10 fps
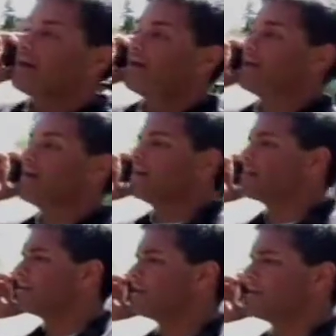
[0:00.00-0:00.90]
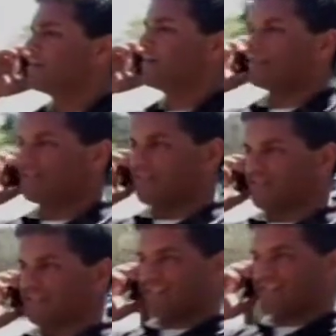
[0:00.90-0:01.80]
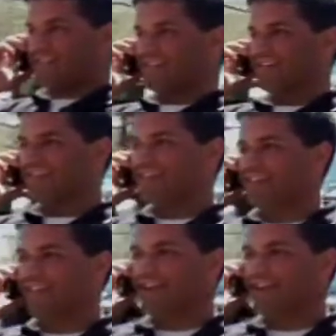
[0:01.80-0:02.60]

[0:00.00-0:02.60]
fear though, realistically, is rain.